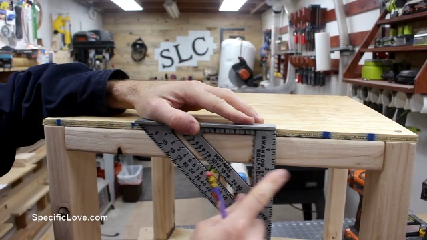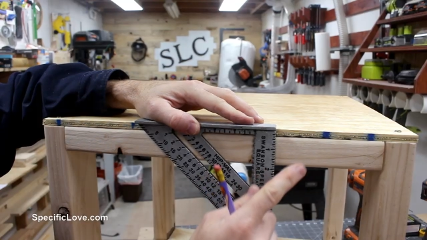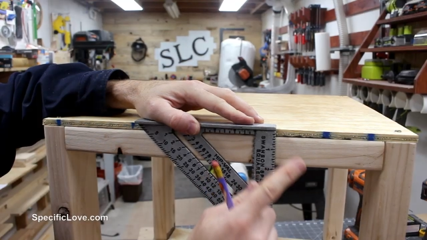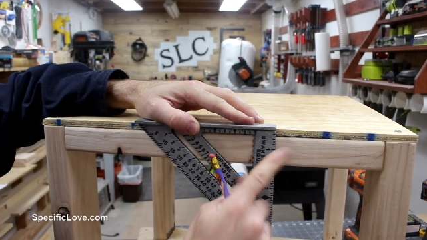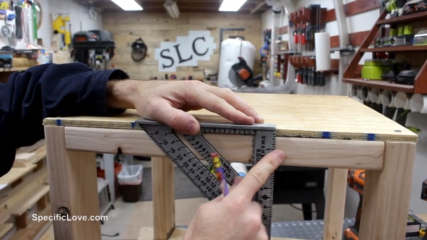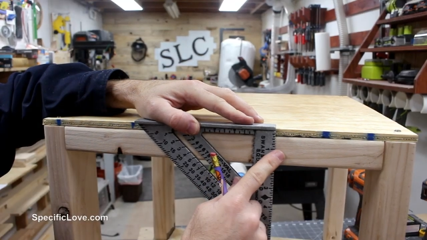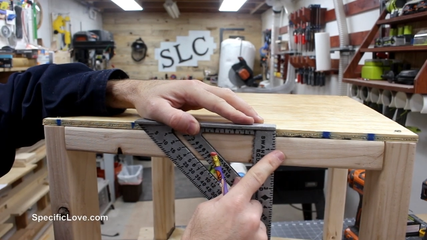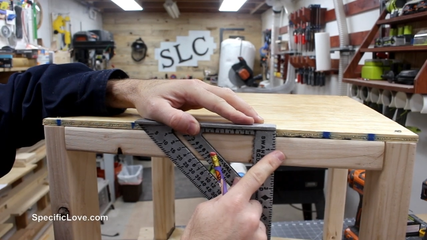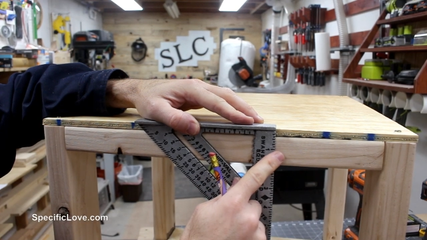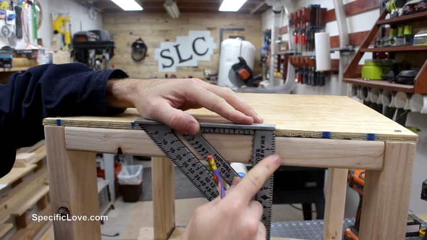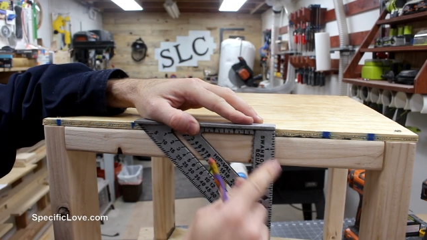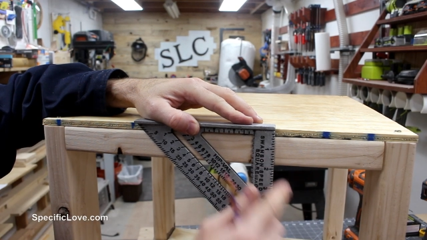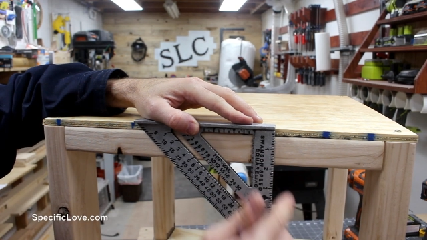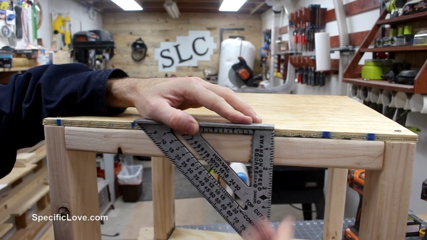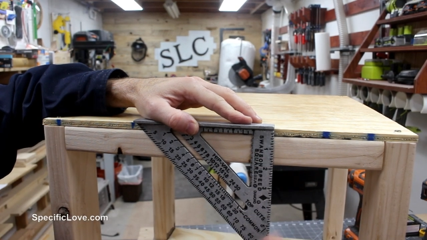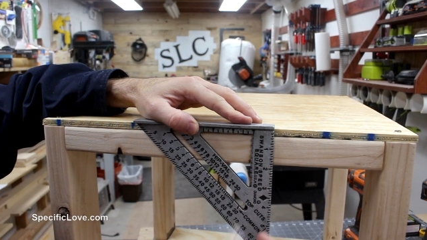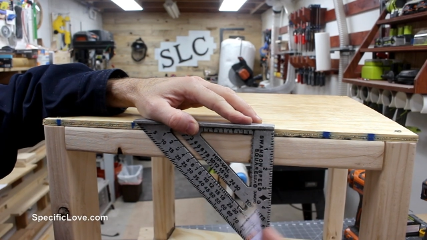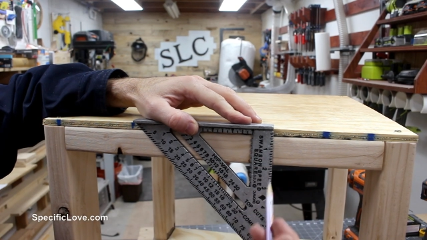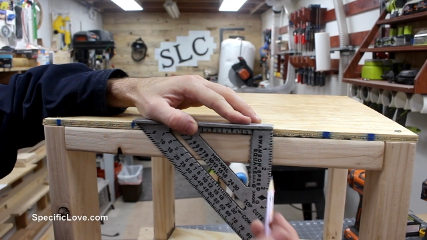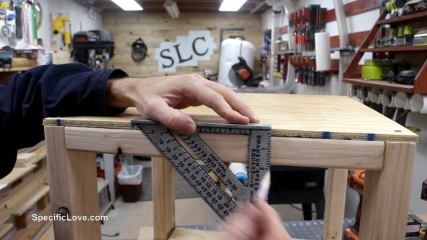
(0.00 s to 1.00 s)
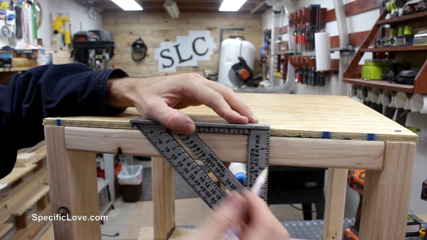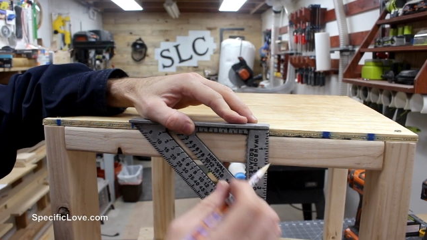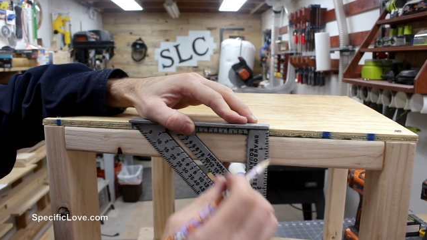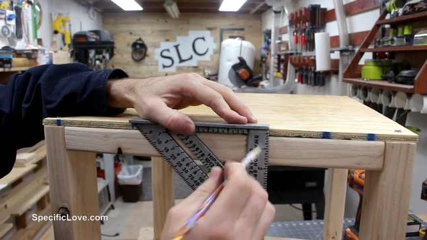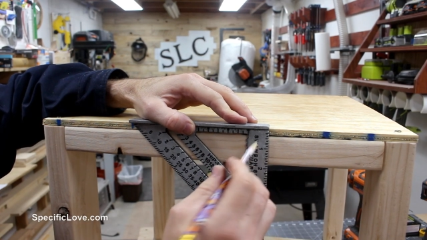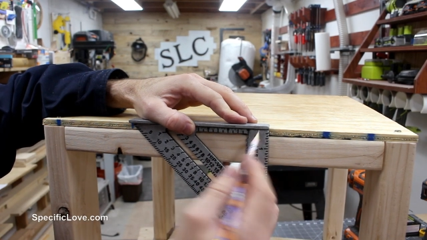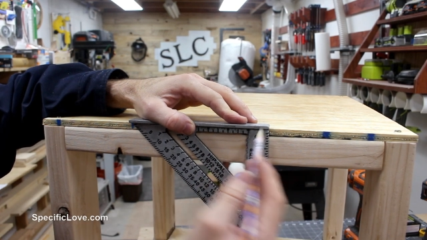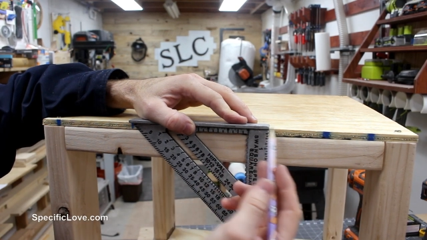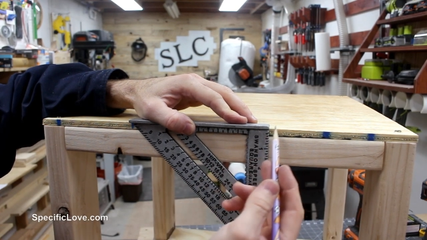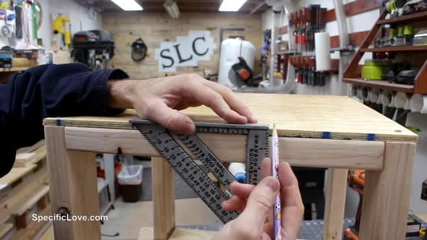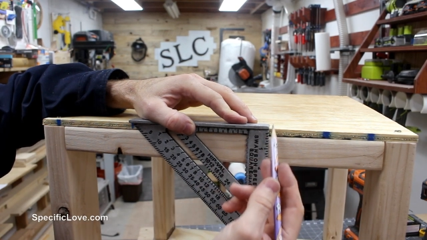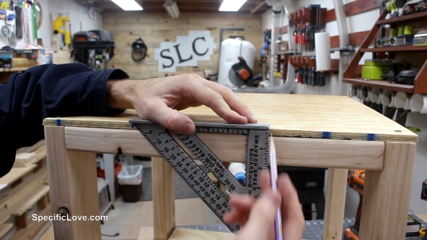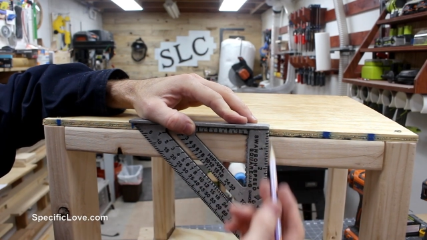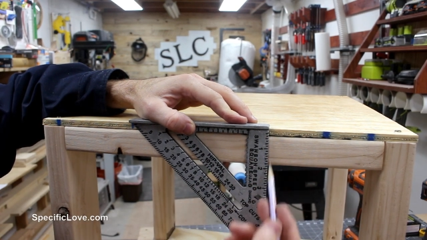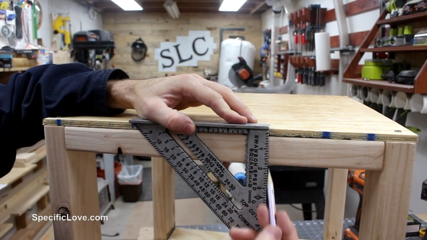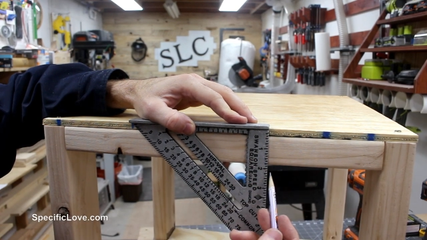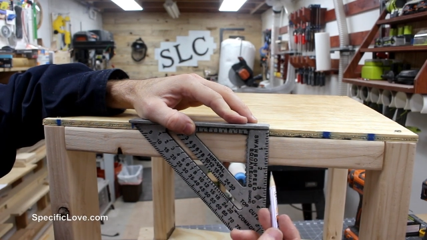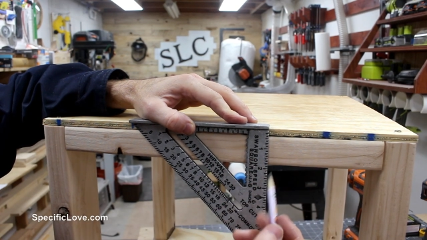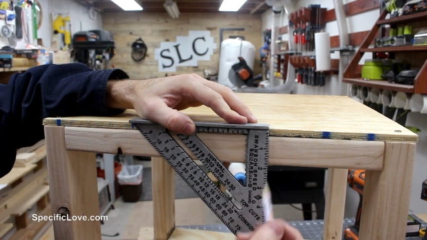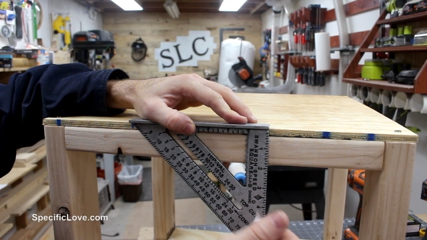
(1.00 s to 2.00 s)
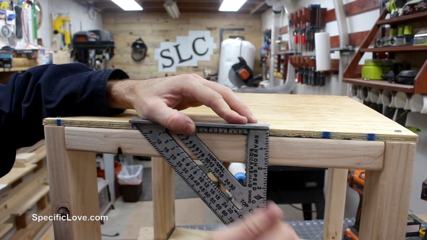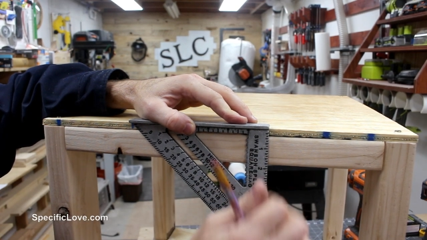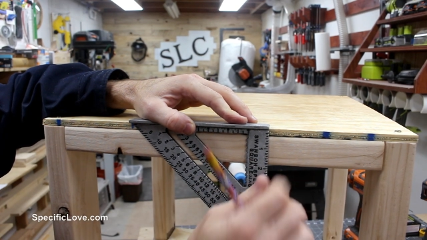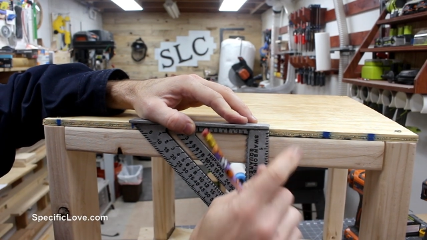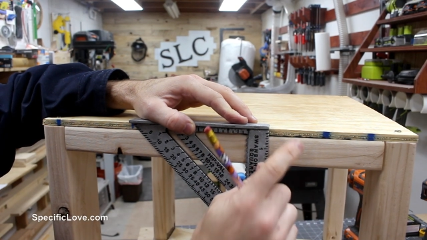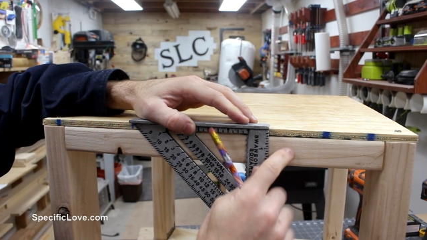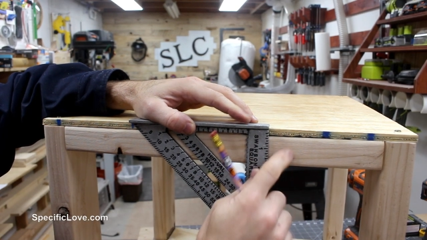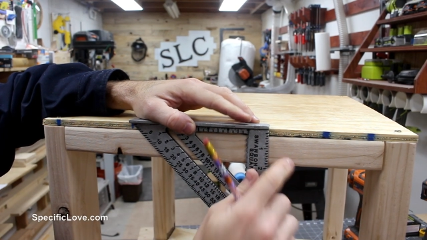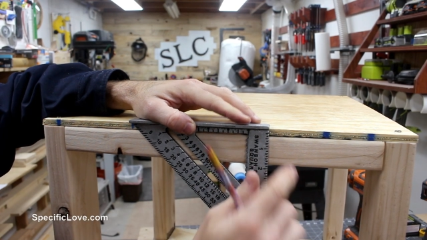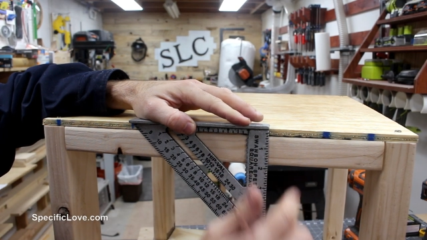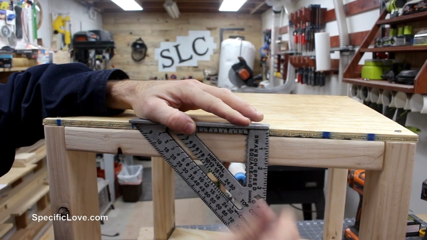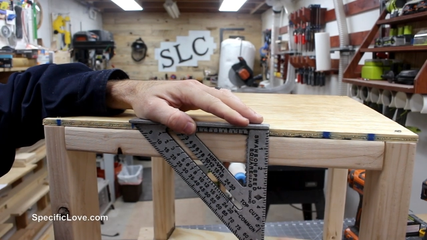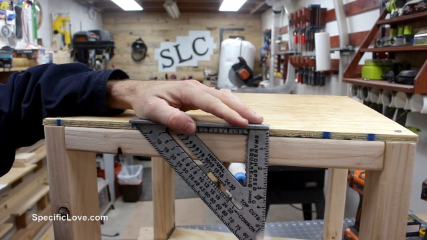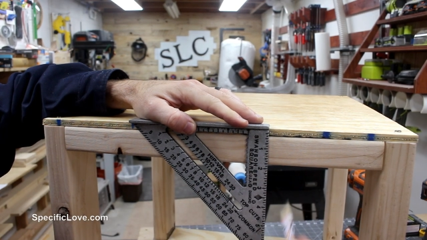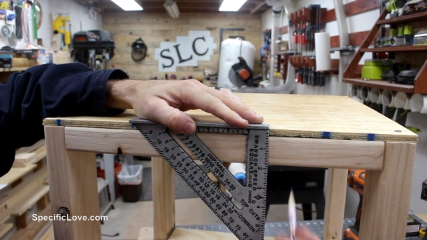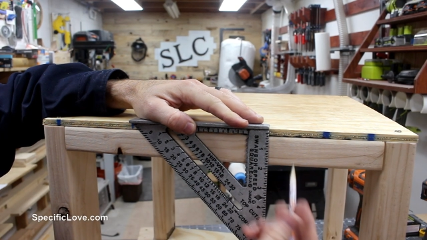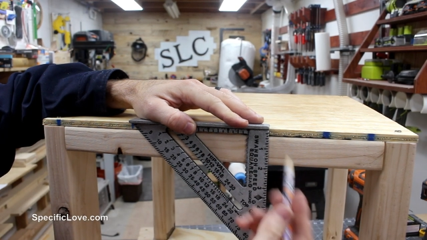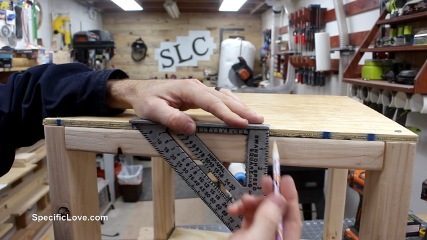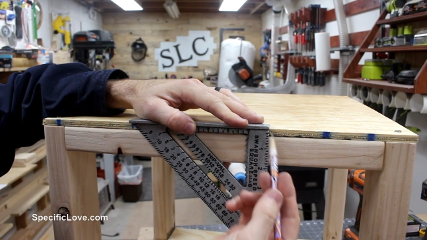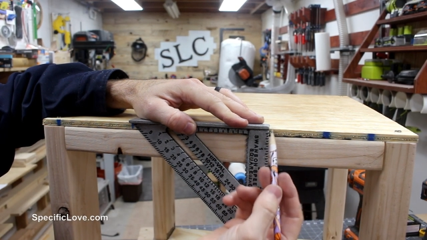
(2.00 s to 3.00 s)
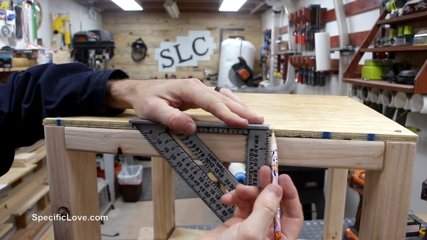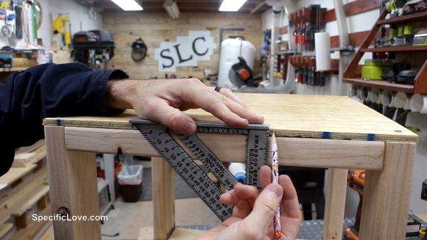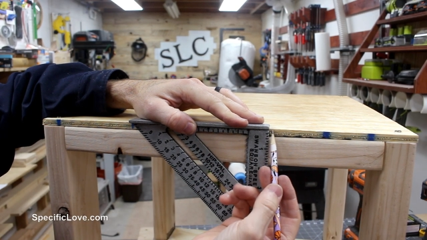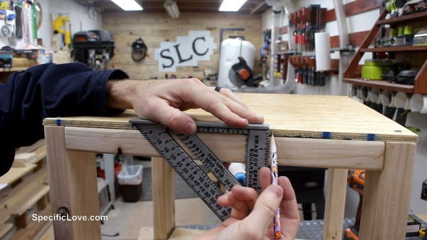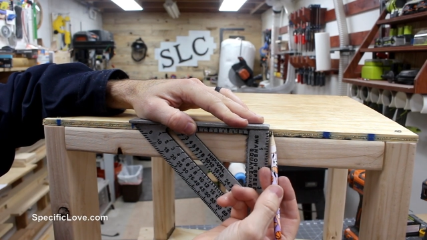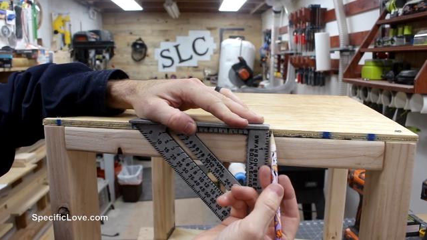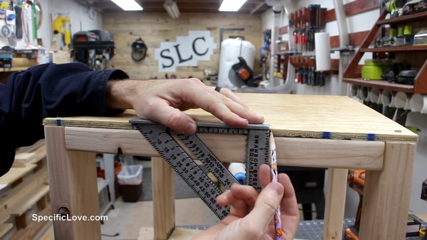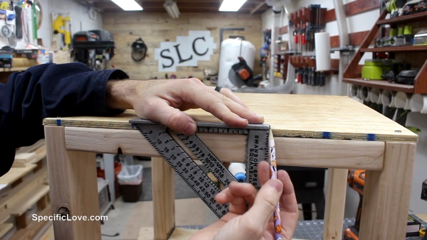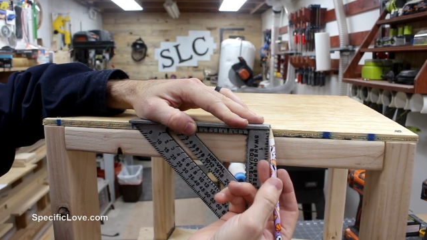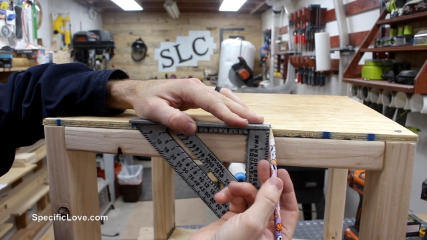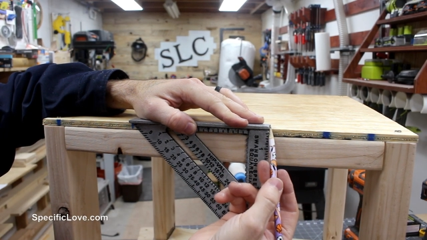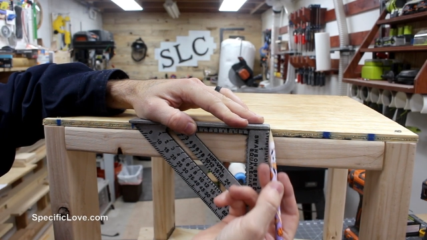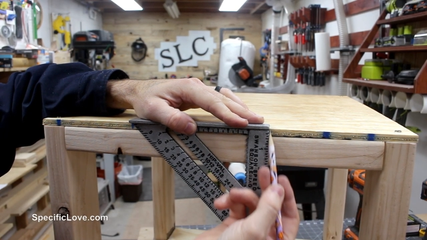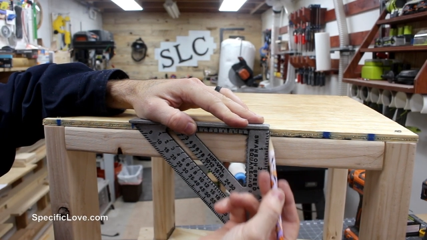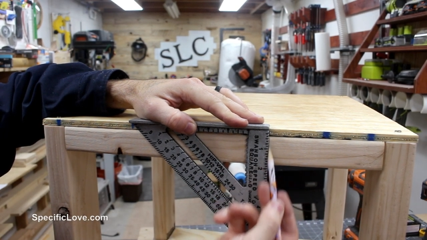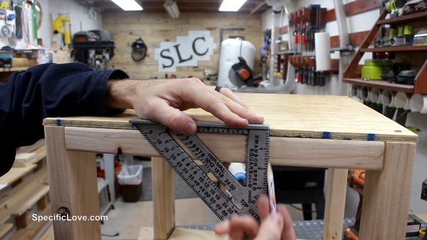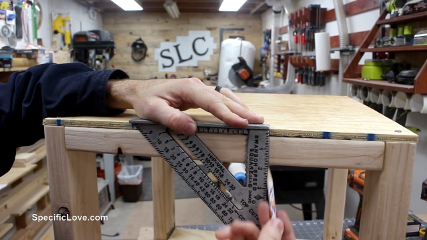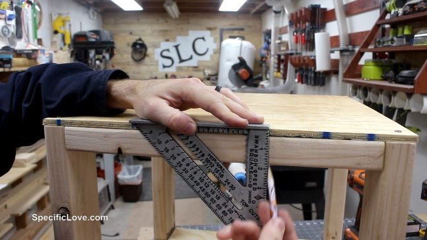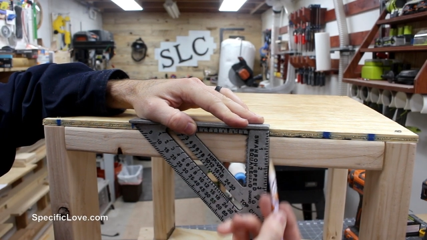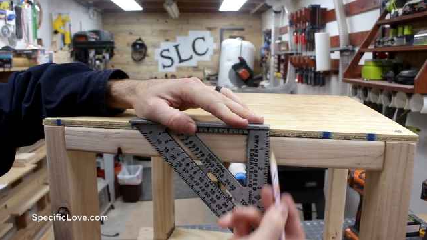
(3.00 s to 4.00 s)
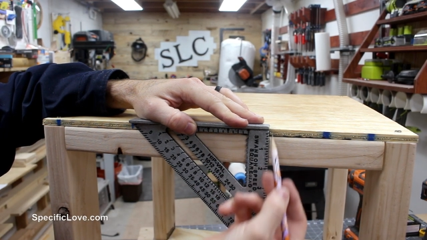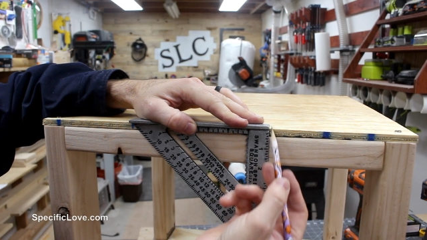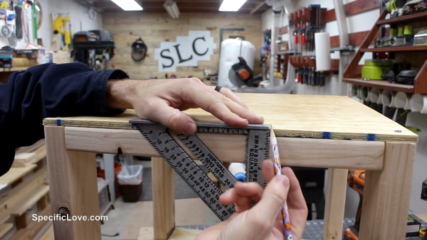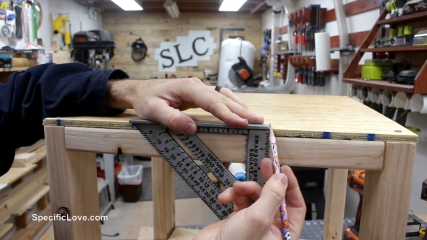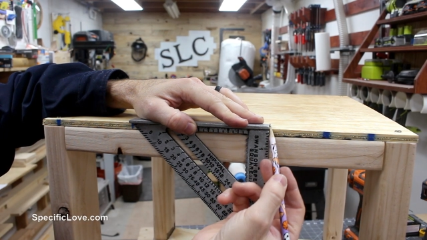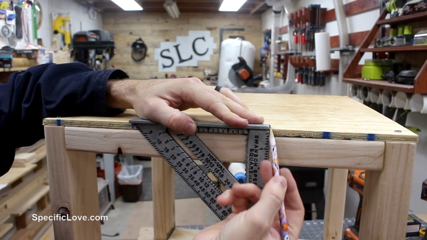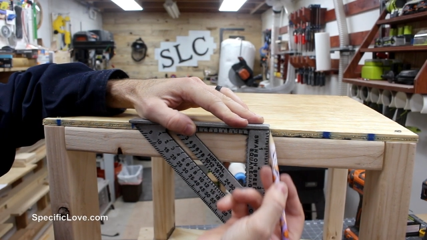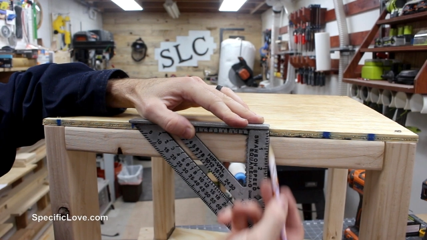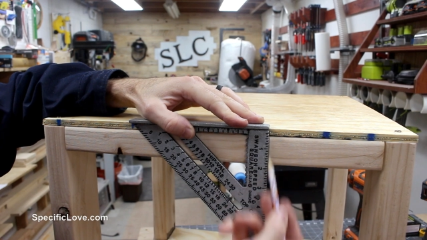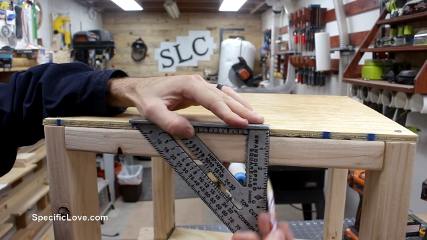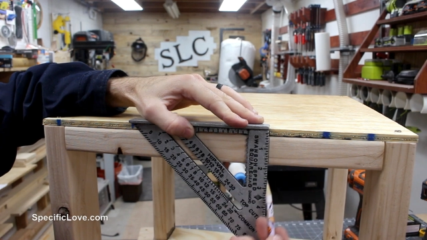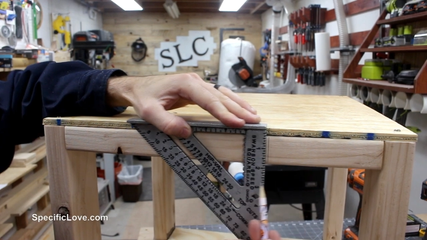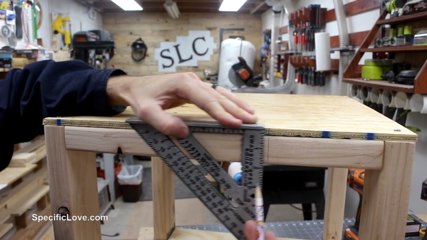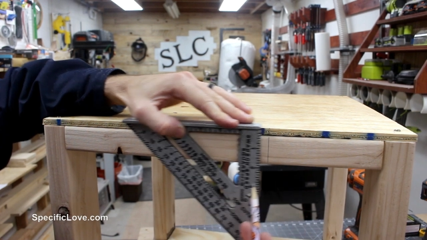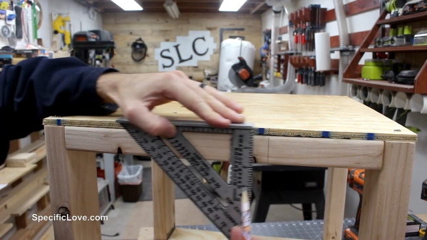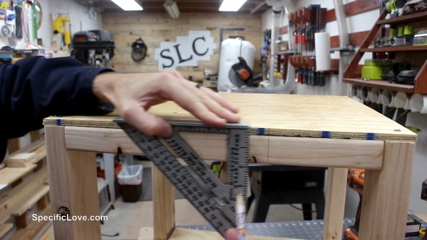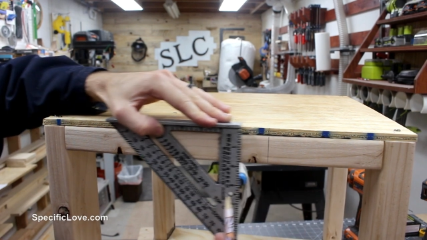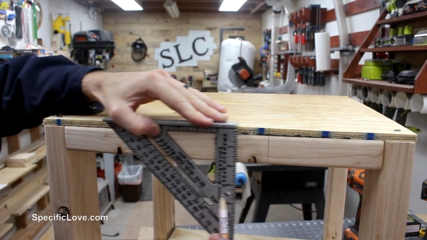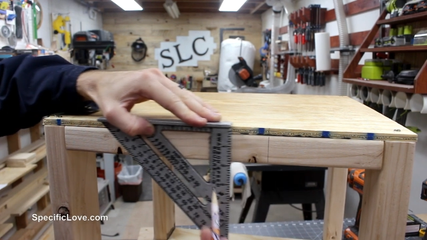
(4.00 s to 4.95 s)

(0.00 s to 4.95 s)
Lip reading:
No face is visible, so there are no lips to read.